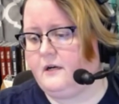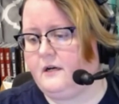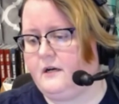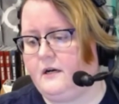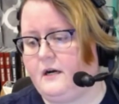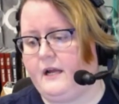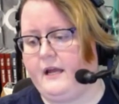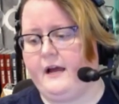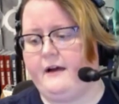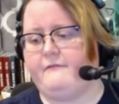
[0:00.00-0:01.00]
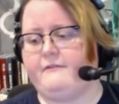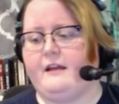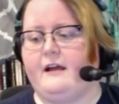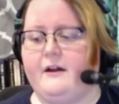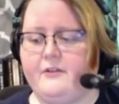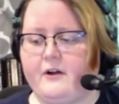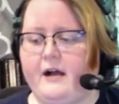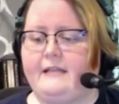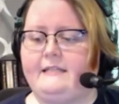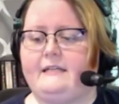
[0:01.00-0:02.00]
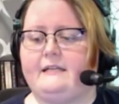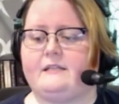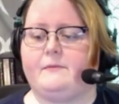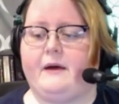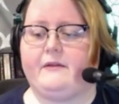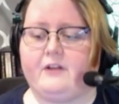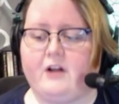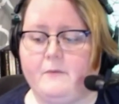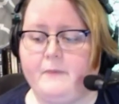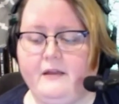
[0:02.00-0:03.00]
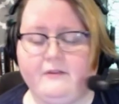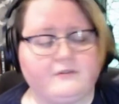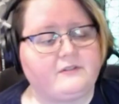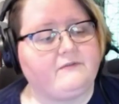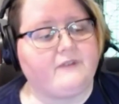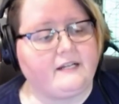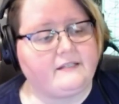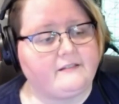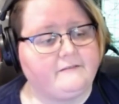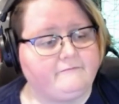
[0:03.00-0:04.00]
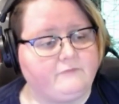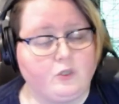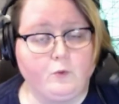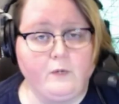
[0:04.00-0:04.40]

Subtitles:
I have other ideas about the Carpathos device? Do we?